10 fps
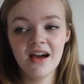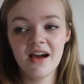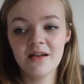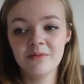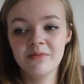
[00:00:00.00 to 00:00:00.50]

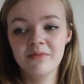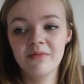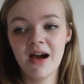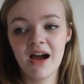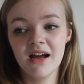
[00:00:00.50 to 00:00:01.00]

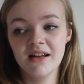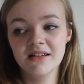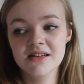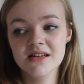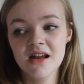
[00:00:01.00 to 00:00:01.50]

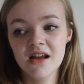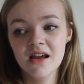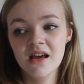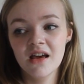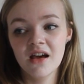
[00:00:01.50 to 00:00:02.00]
And
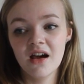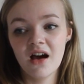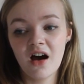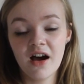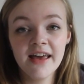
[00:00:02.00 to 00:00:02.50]

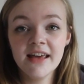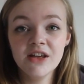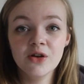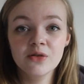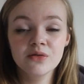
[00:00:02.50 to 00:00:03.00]
I
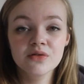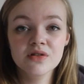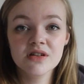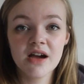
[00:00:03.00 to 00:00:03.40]
used